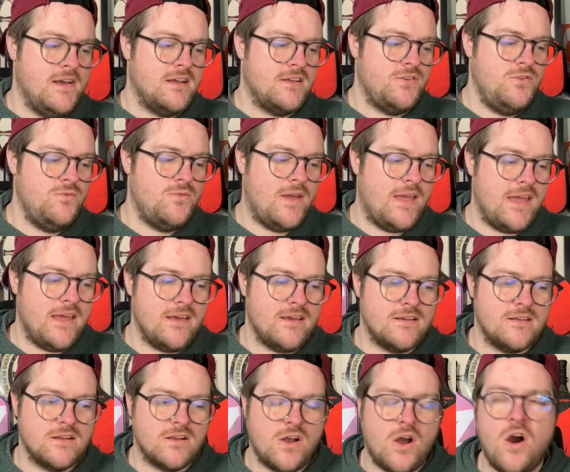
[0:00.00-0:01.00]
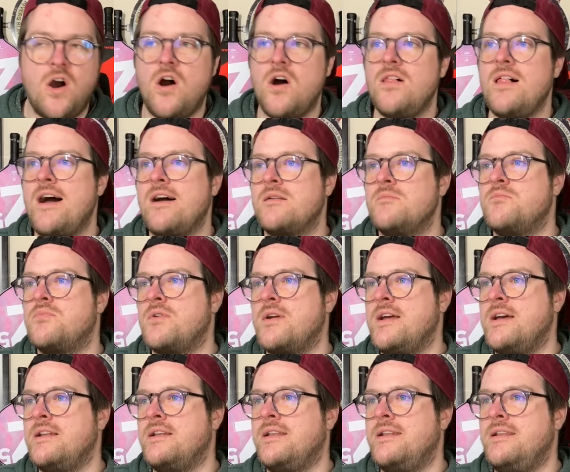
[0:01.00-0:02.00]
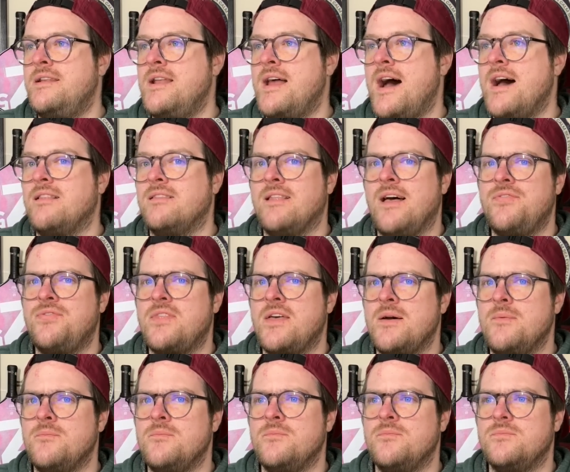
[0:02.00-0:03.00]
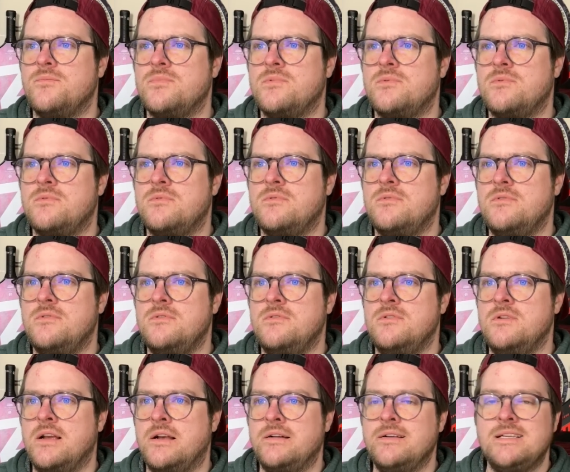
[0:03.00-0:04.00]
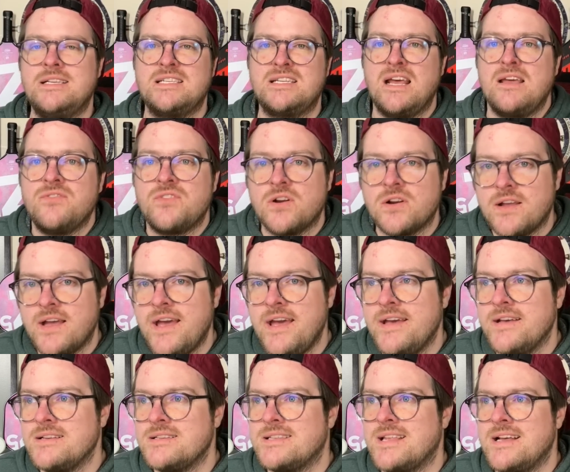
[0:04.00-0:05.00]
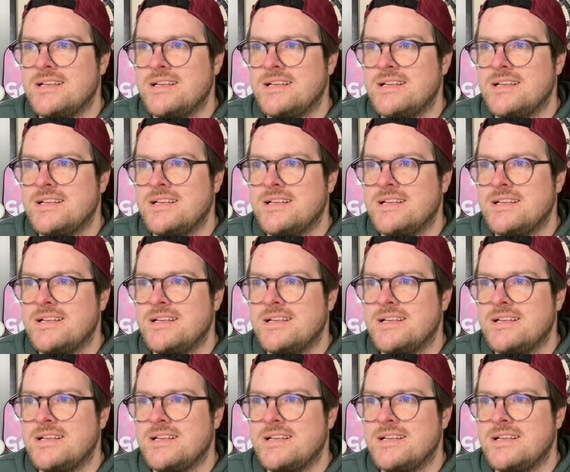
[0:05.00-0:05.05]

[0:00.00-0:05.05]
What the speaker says: You can't call out a brand and not let them at least state their case.